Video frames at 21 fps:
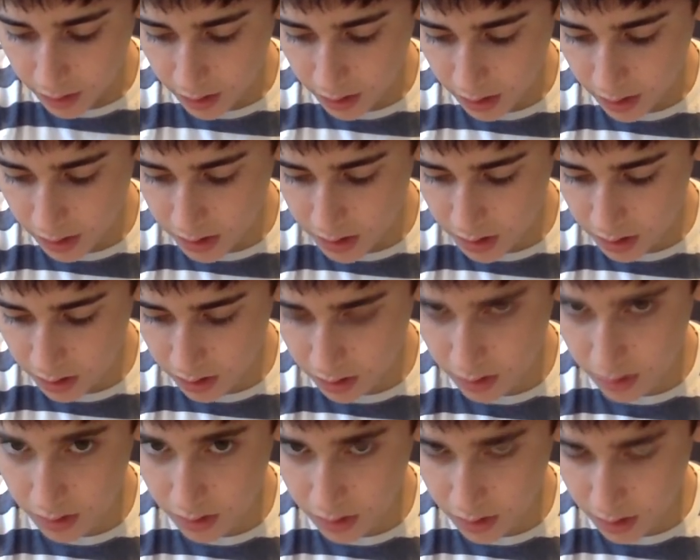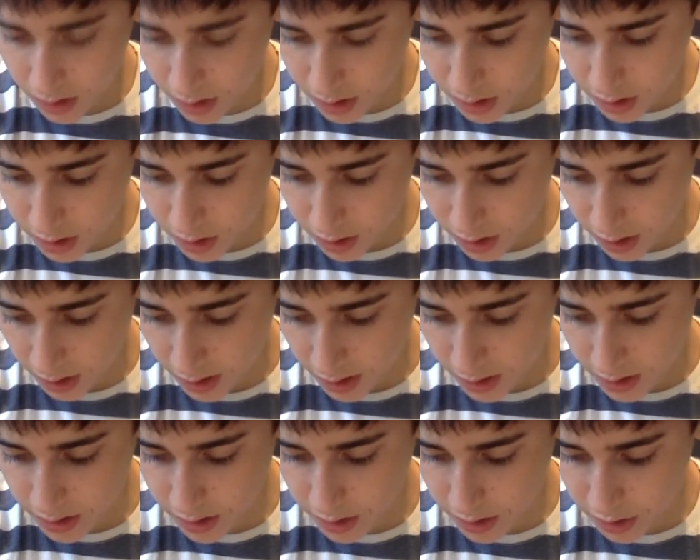Gershon
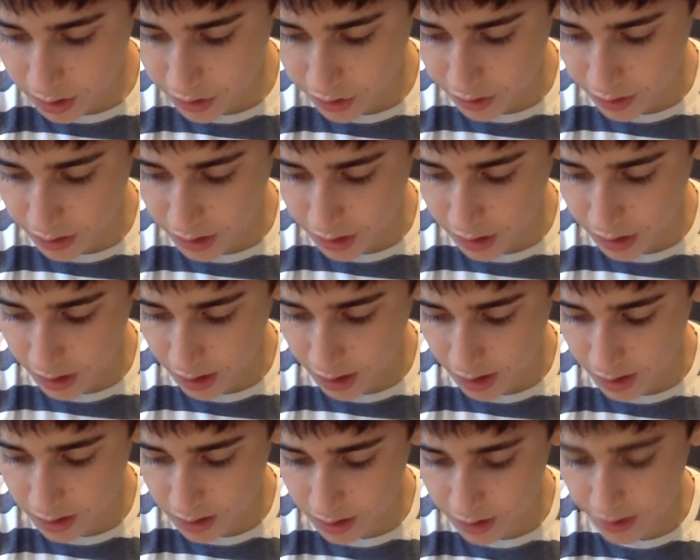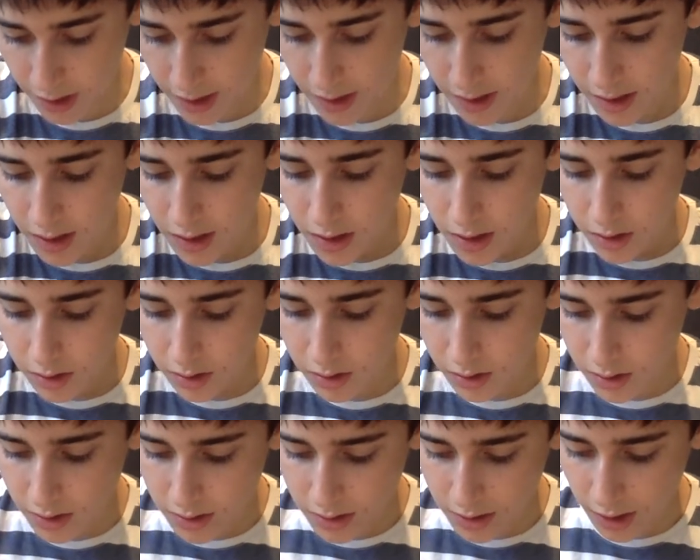asked the stranger how to get to
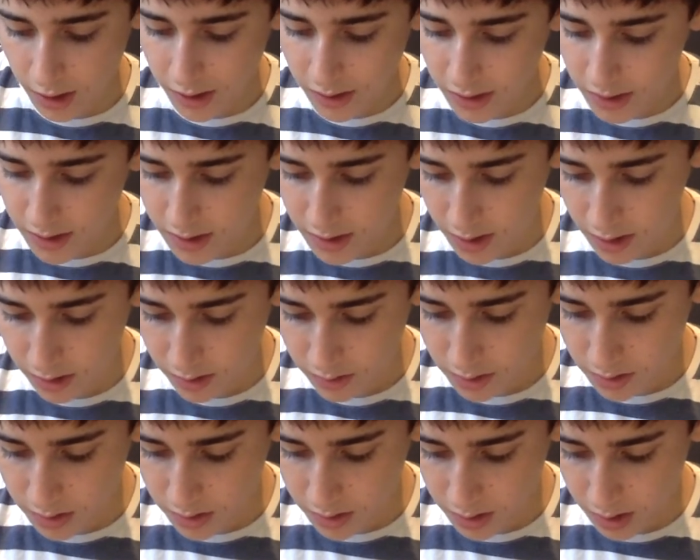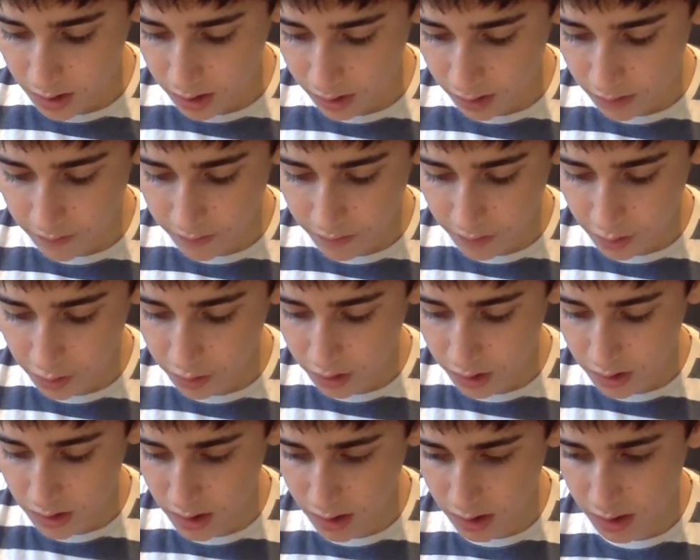the Hasidic's house. Of
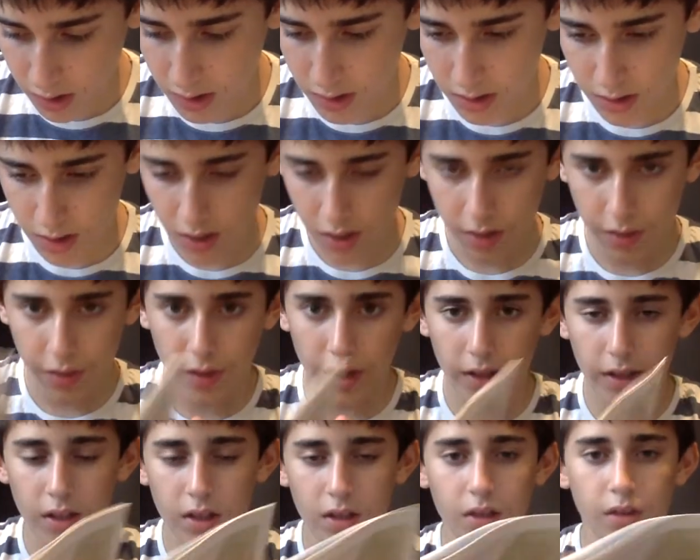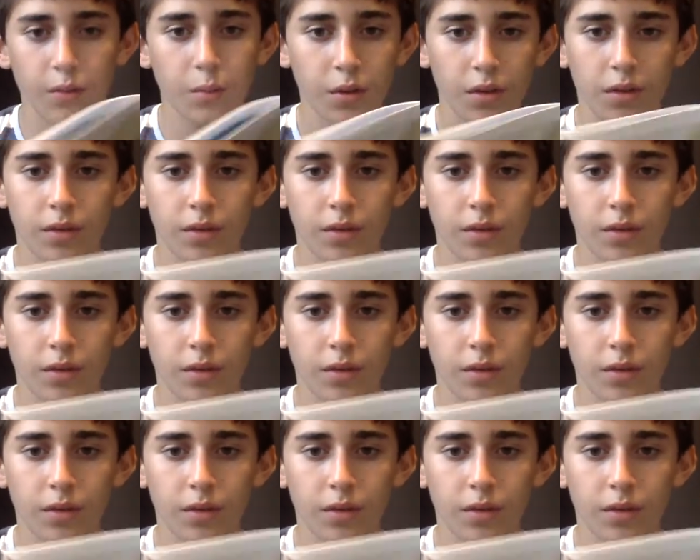course, he didn't say thank you.